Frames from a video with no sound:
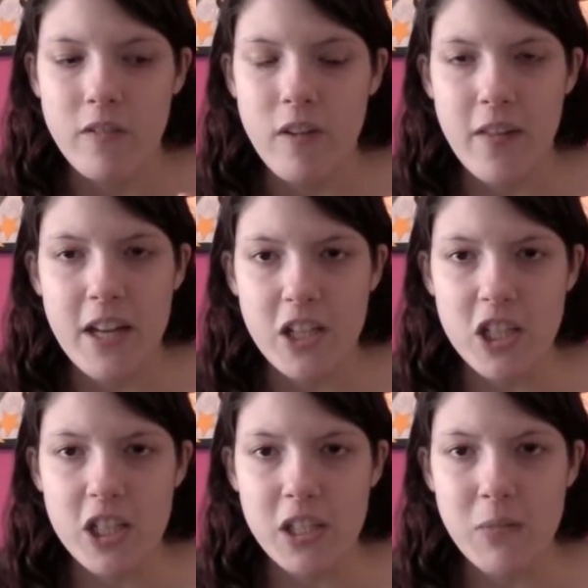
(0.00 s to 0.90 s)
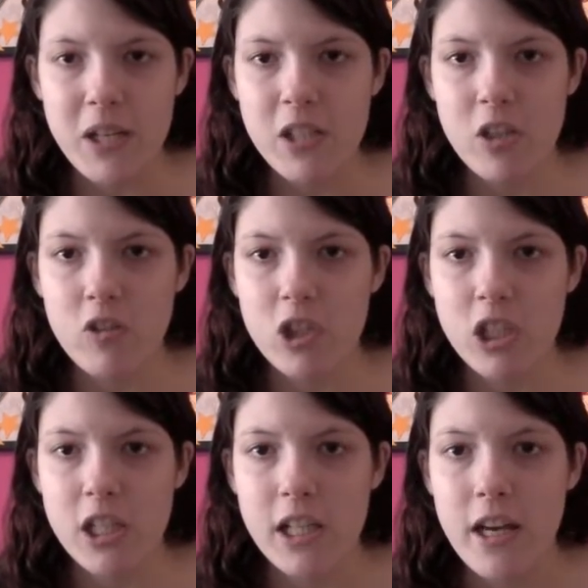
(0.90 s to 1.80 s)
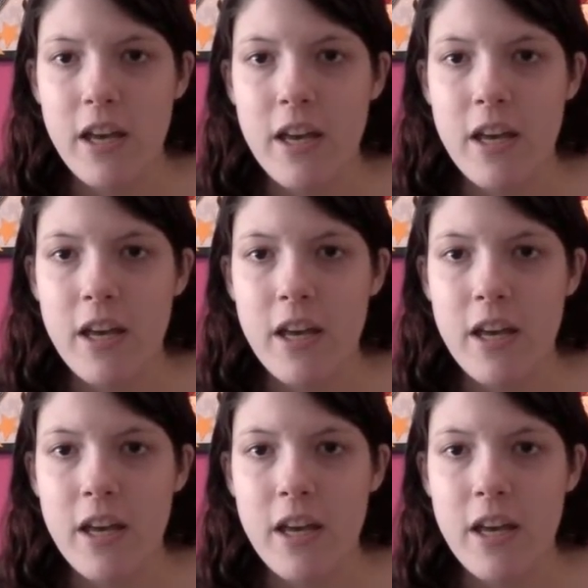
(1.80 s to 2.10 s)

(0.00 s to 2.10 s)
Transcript: friend that she just made, so she